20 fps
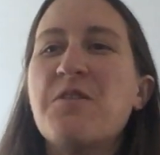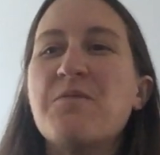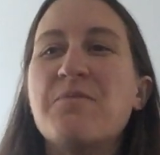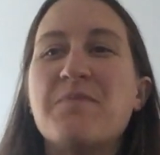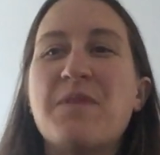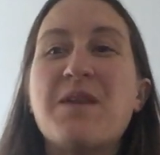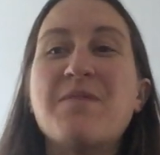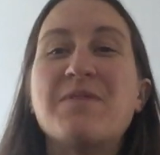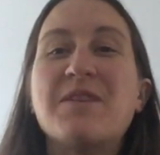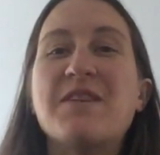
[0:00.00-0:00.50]

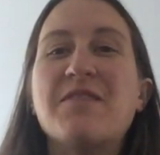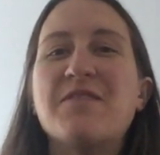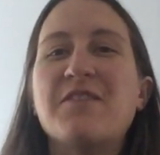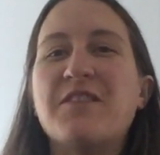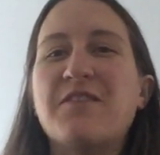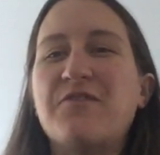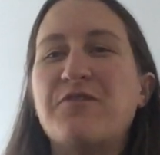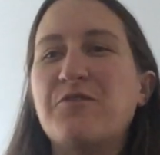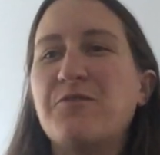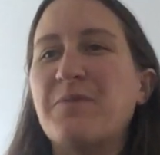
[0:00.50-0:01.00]
maybe even
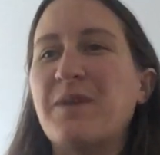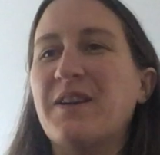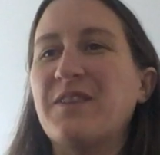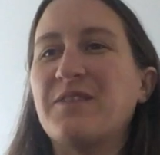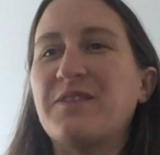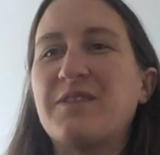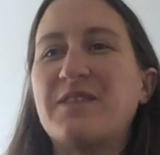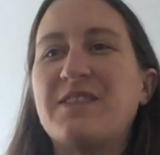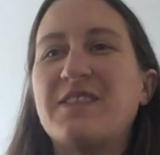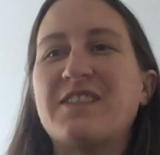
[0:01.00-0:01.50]
a full
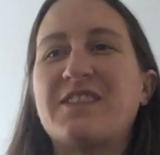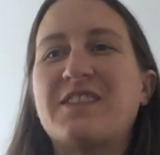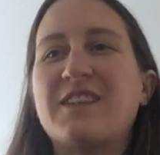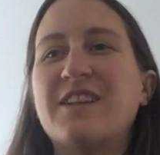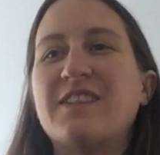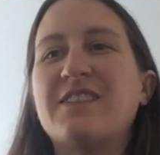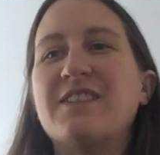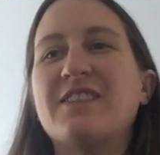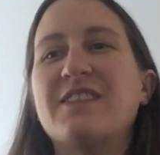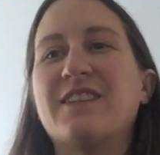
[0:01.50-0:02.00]
month,
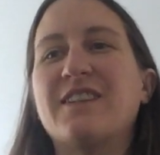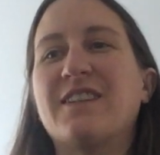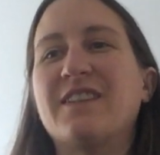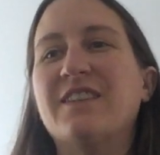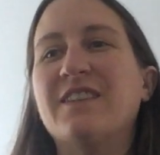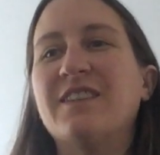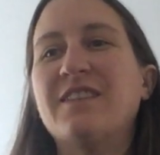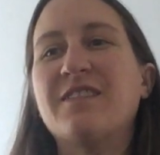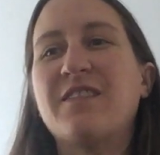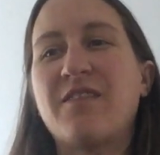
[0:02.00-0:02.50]

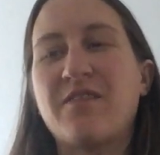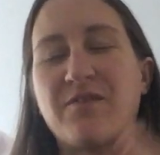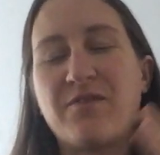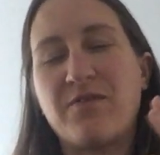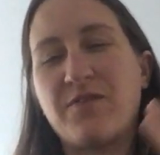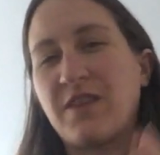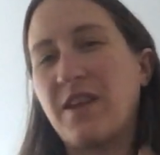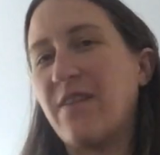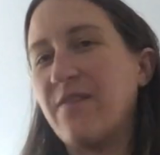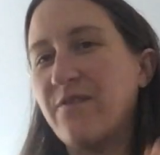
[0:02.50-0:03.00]
discussing,
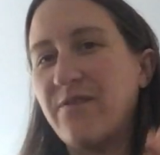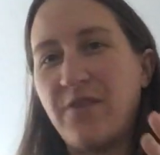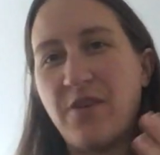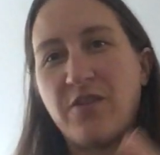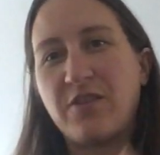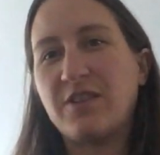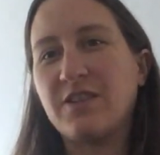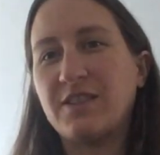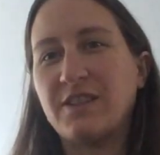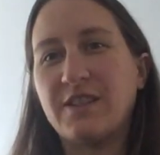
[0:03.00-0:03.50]

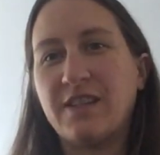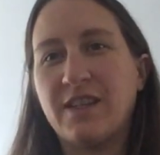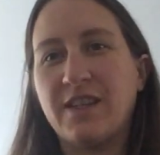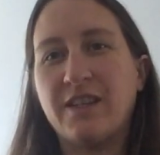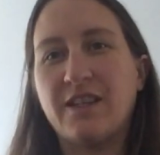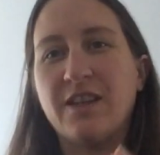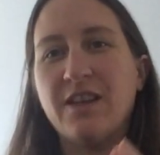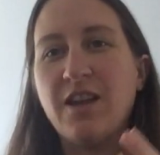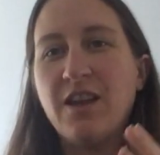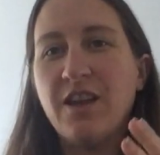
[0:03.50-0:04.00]

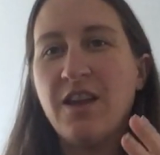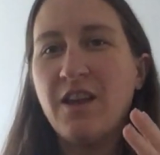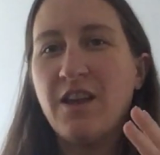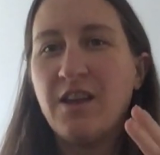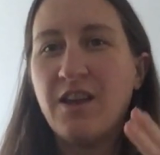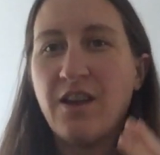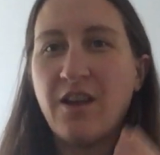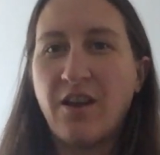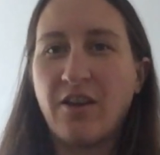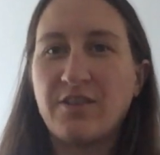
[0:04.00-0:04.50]
focusing
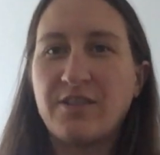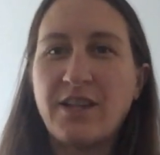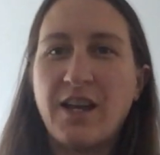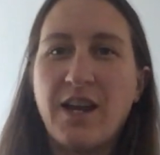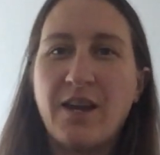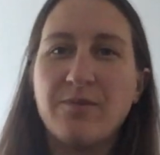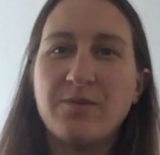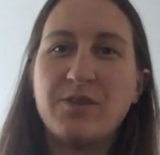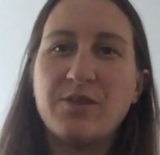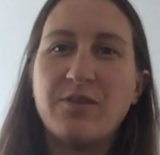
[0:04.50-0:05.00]
our
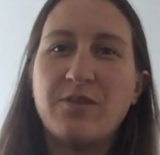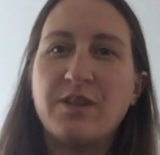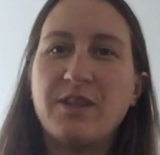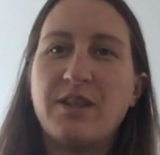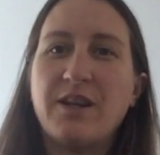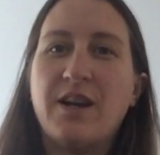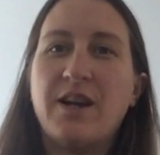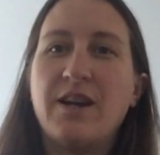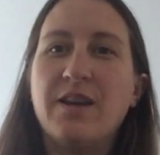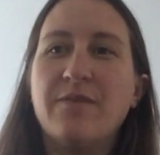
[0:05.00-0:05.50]
time solely
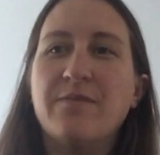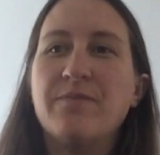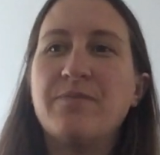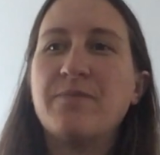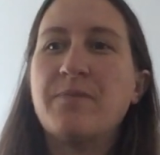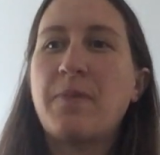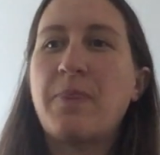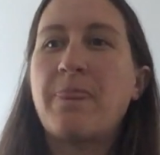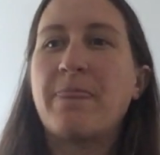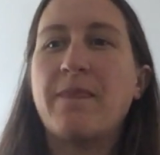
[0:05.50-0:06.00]
on
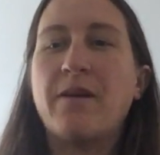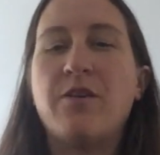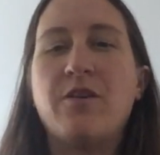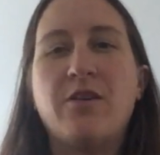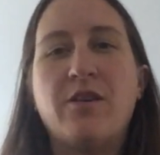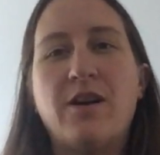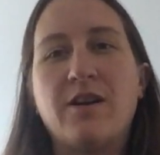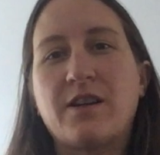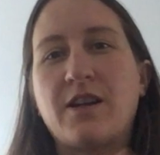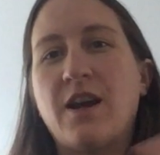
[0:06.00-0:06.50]
the
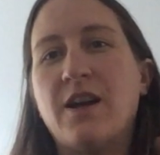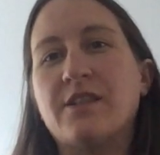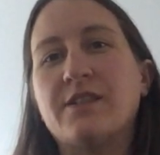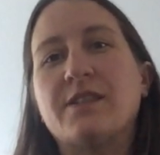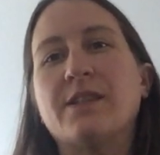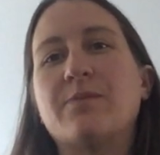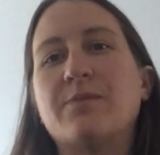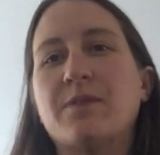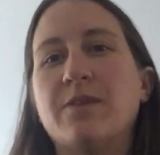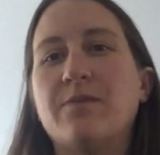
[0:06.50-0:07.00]
whole
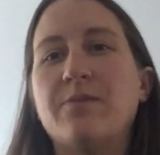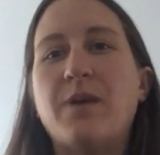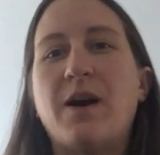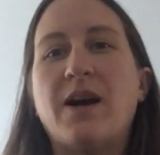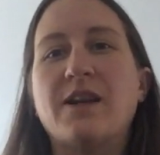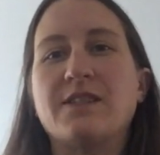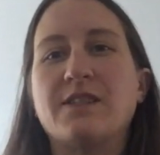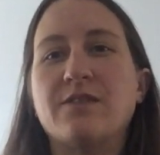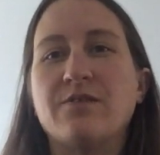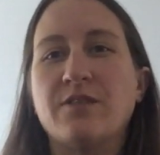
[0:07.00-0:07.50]
concept of
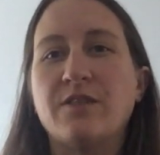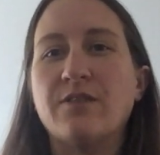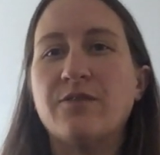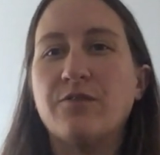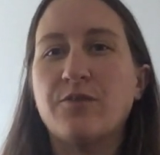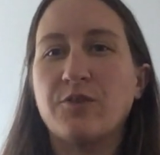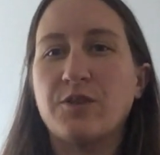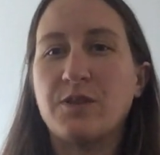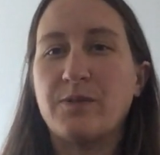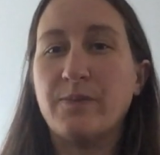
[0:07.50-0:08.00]
positive
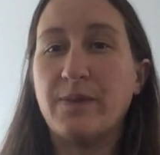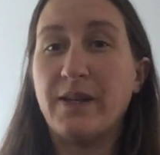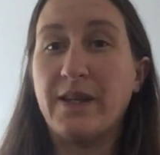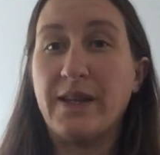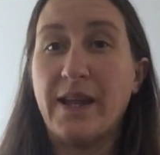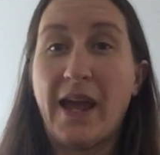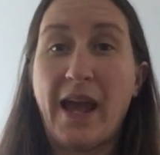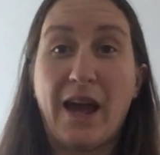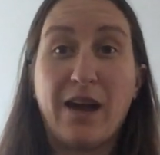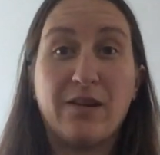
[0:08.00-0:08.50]
reinforcement
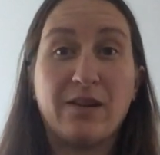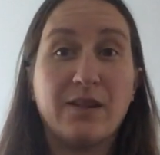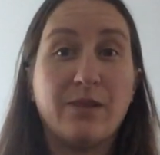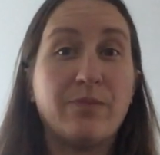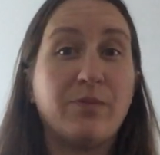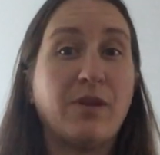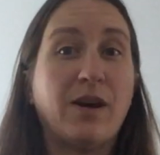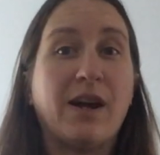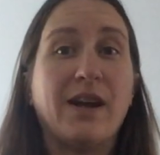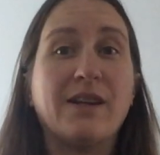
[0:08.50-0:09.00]
and how it
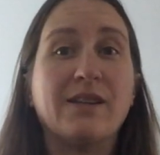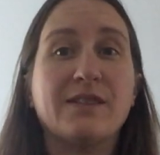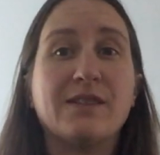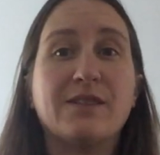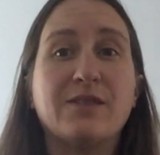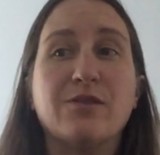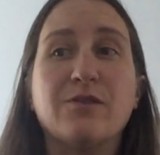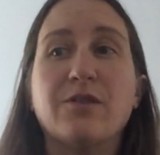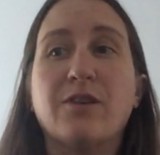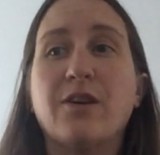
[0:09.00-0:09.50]

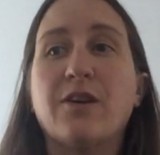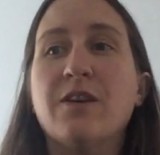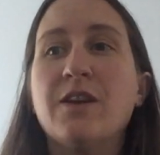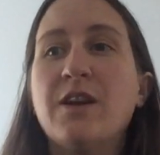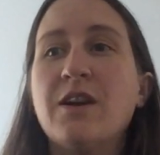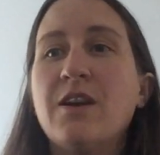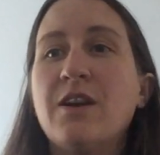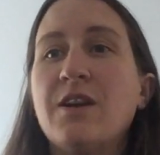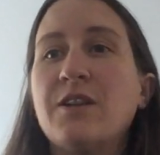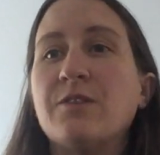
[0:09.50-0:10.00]
applies to
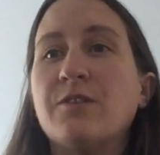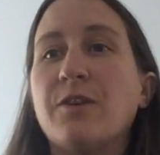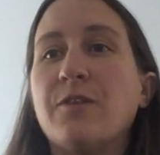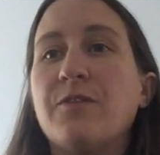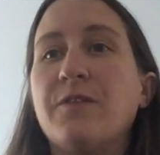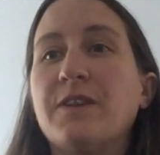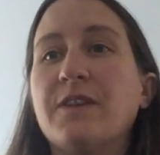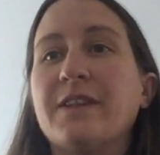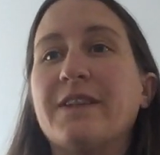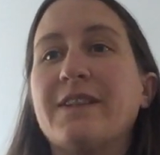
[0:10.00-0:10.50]
our
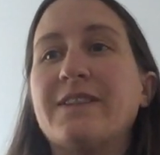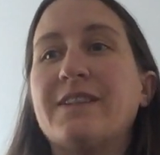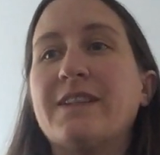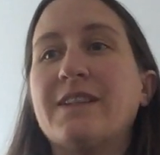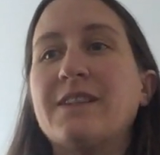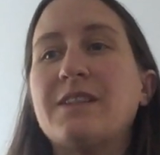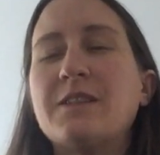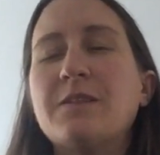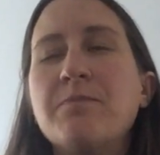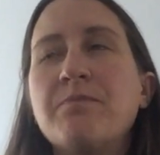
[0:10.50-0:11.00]
fitness.
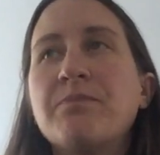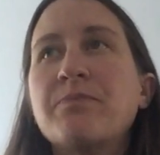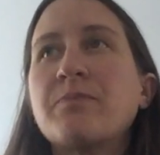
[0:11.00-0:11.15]
It's